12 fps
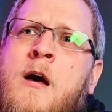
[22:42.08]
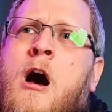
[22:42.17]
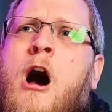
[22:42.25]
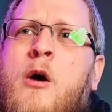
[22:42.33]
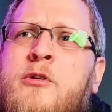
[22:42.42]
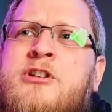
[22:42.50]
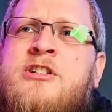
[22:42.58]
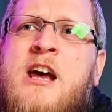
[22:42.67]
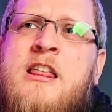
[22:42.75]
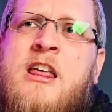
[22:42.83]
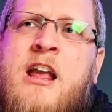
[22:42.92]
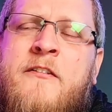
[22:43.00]
I would
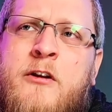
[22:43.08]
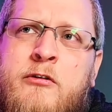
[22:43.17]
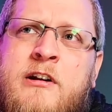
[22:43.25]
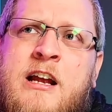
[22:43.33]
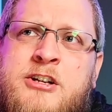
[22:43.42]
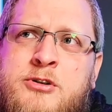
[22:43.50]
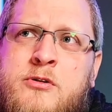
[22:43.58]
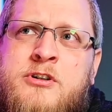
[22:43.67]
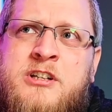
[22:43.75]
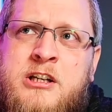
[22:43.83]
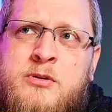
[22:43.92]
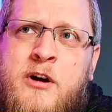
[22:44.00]
say that if you're in that sort of
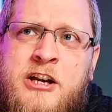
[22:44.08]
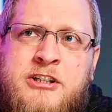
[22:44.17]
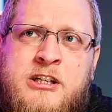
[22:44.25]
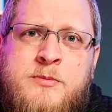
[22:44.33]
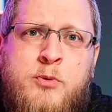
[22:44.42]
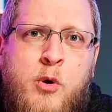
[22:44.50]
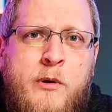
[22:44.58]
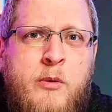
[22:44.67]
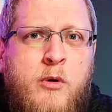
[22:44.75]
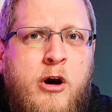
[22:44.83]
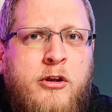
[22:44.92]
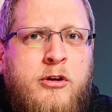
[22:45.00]
situation, it's probably
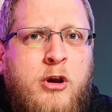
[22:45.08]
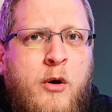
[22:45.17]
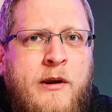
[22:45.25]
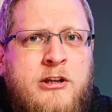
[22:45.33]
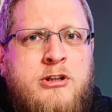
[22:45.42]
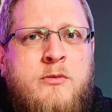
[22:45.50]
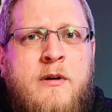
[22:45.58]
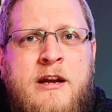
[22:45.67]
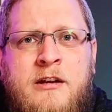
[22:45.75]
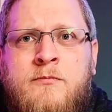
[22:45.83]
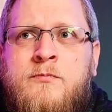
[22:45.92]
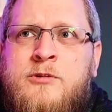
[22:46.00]
worth going to
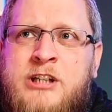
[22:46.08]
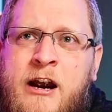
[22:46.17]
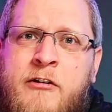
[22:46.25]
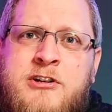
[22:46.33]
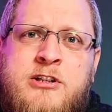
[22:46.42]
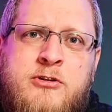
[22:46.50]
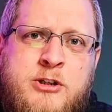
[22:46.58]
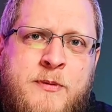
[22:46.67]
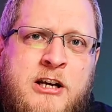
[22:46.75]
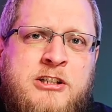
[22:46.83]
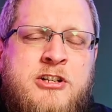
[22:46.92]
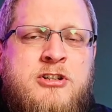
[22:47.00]
a charity or
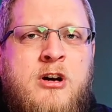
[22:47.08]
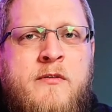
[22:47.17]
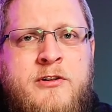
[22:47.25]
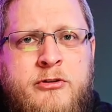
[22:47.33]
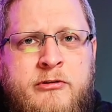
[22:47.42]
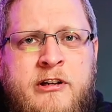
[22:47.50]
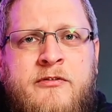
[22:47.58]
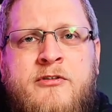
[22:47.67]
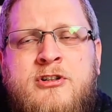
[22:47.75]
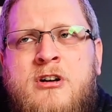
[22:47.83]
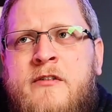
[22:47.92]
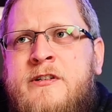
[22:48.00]
specialist service or an IDVA
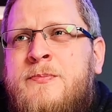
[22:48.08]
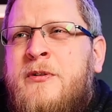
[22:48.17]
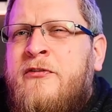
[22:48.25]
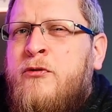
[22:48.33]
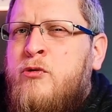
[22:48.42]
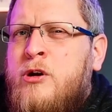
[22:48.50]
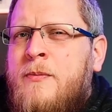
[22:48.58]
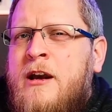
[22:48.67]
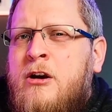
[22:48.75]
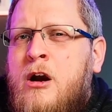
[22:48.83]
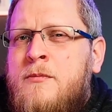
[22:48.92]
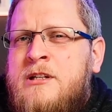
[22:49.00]
service before you
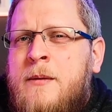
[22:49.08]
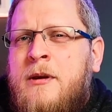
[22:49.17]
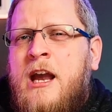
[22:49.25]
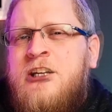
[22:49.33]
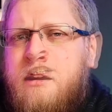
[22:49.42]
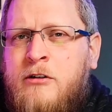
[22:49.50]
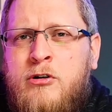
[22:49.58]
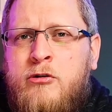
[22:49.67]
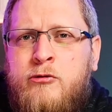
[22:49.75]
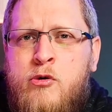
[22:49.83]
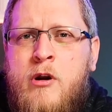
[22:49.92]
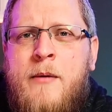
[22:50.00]
make a homeless application. Now, I
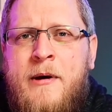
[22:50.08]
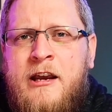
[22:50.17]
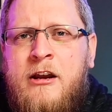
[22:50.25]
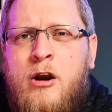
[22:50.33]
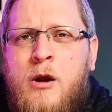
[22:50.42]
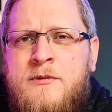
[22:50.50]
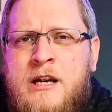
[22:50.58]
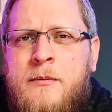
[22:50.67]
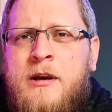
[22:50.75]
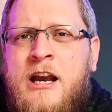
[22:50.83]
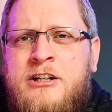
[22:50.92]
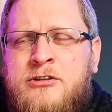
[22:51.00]
don't rule out making a homeless
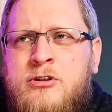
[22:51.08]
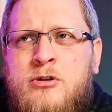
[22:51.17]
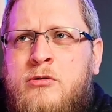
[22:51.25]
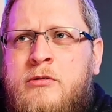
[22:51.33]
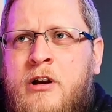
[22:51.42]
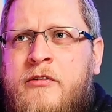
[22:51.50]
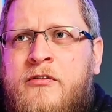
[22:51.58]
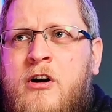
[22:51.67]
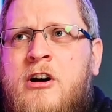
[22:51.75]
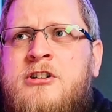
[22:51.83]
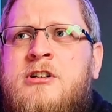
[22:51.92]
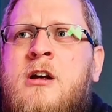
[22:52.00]
application at all,
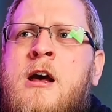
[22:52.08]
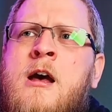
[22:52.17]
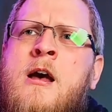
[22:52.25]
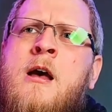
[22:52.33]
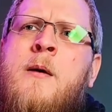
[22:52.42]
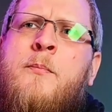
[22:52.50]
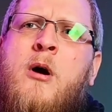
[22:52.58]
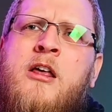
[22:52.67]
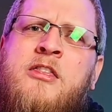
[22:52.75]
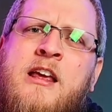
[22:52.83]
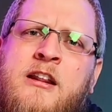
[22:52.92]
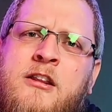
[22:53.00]
first, but I
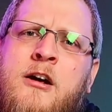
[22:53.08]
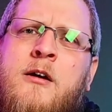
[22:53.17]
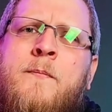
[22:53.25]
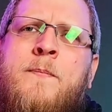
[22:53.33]
think that